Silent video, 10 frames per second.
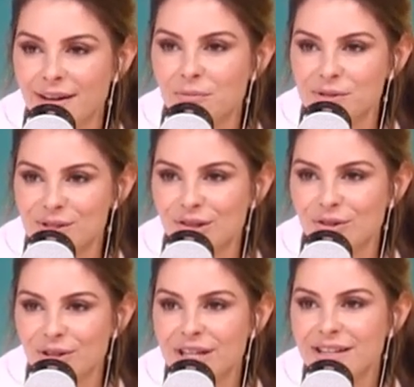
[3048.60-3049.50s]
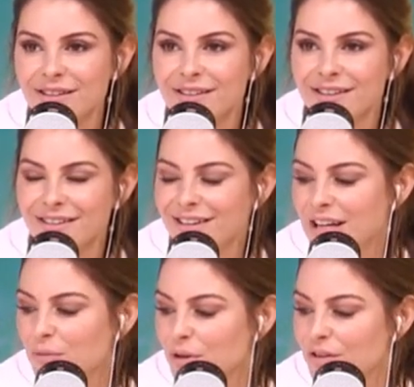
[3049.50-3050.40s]
and was alerted,
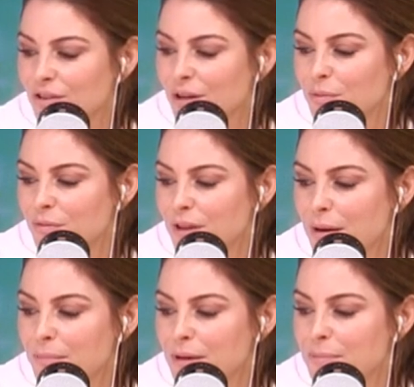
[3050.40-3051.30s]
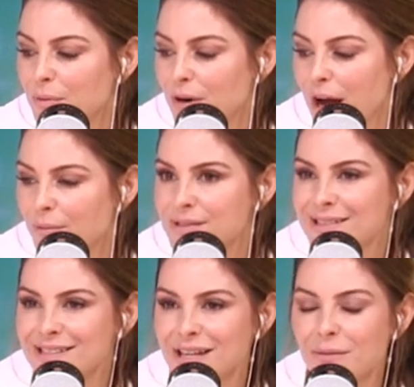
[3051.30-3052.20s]
he would he would then beat me when I was
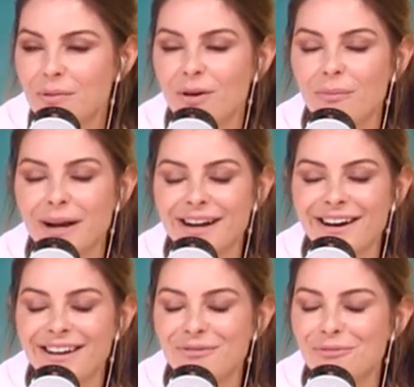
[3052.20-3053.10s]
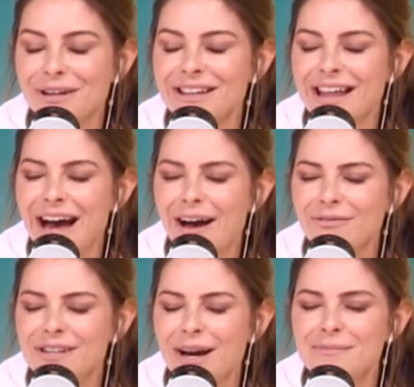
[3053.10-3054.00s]
asleep. Oh my god, we
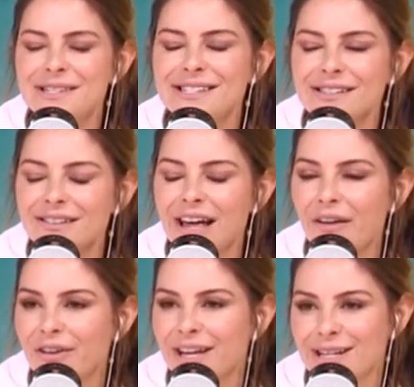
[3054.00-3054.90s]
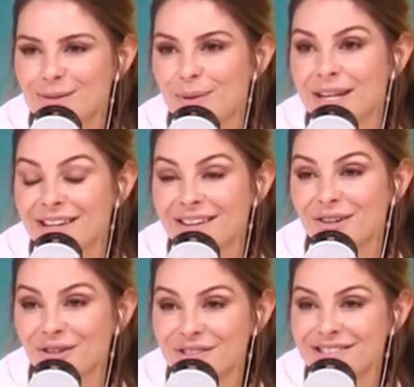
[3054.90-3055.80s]
laughed. I'm still laughing, and it's been
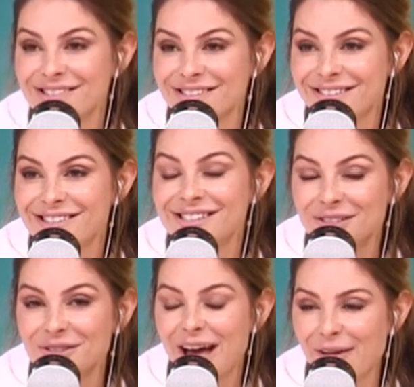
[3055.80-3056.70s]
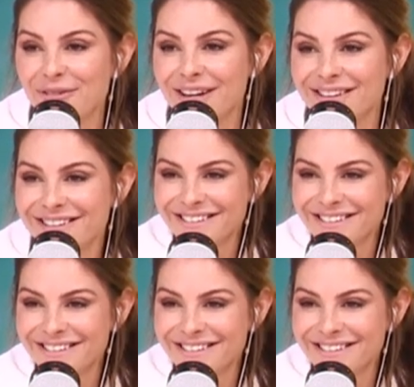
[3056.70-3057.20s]
years. Still laughing.